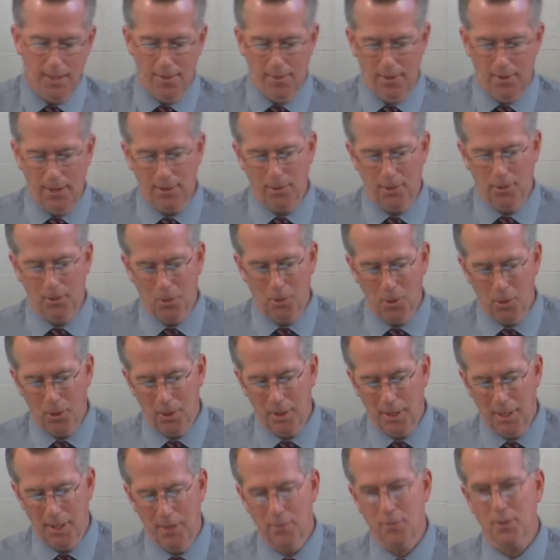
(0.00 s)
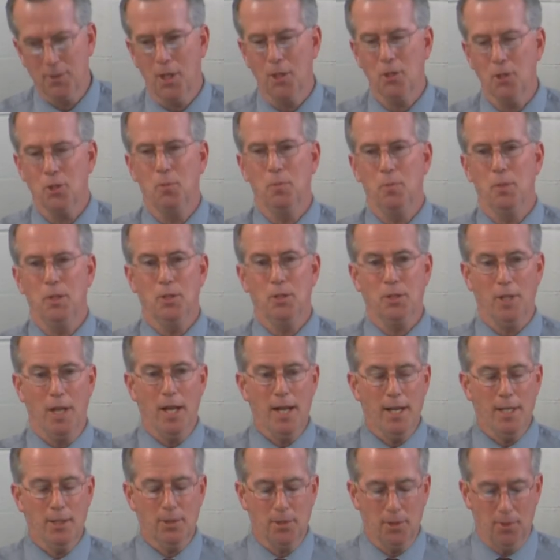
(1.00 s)
that the Lord gives us,
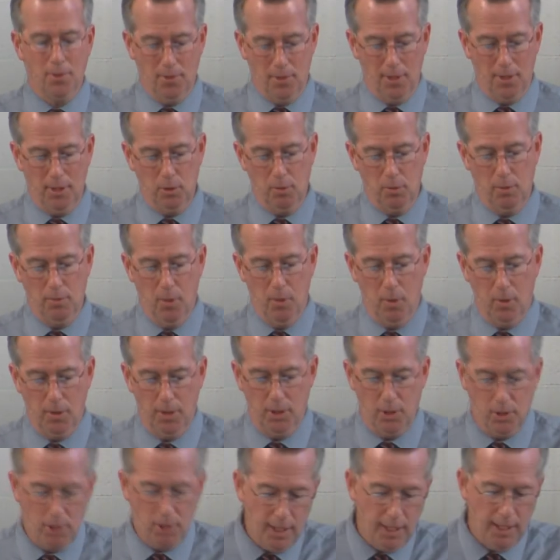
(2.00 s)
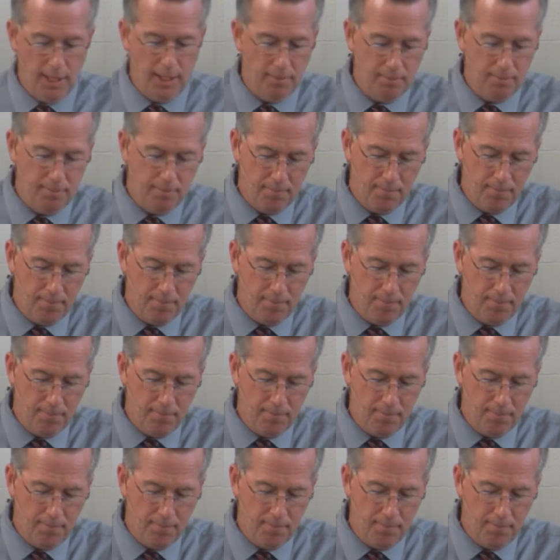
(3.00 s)
besides the things we've already seen,